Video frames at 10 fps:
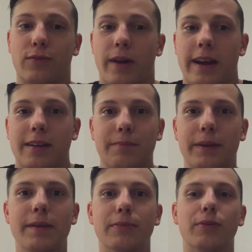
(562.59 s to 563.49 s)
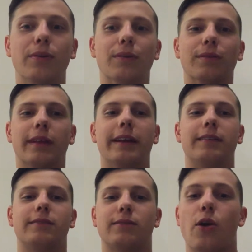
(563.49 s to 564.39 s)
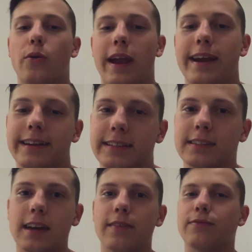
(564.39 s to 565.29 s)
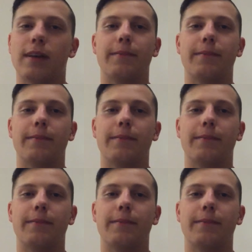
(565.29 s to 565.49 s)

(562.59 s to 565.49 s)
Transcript: random people, like, cocaine and stuff.